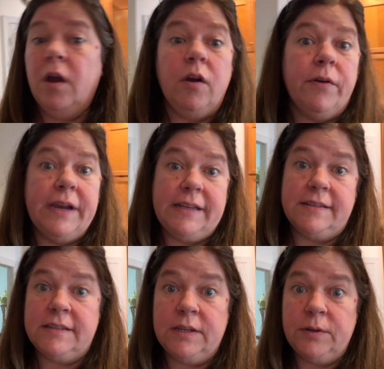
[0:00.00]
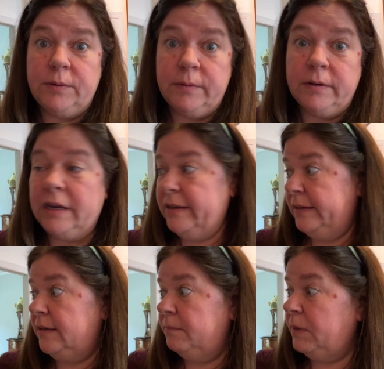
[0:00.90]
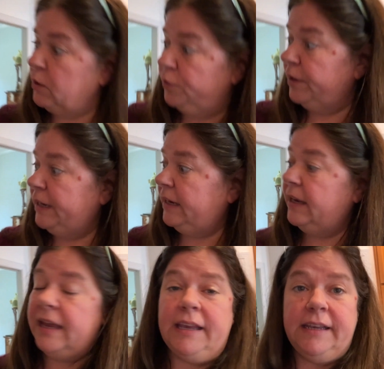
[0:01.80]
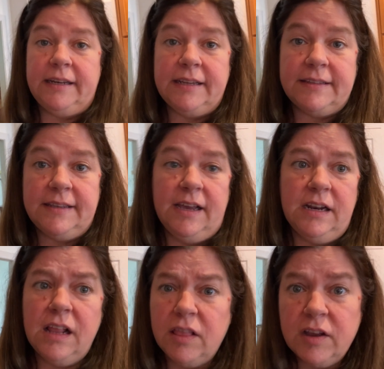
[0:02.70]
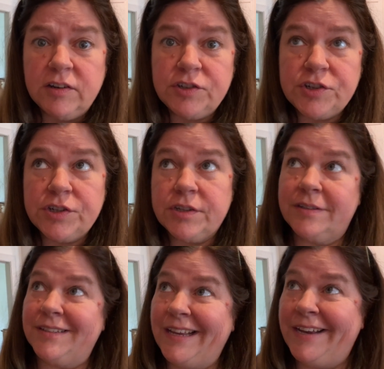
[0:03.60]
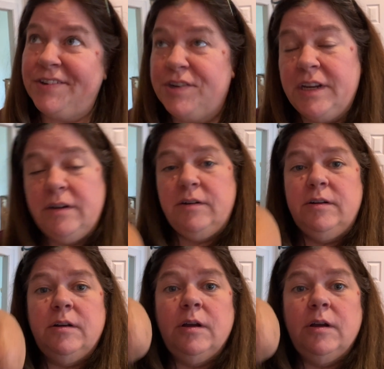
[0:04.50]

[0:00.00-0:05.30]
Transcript: All right, so I am hungry and it's kind of lunch / dinner,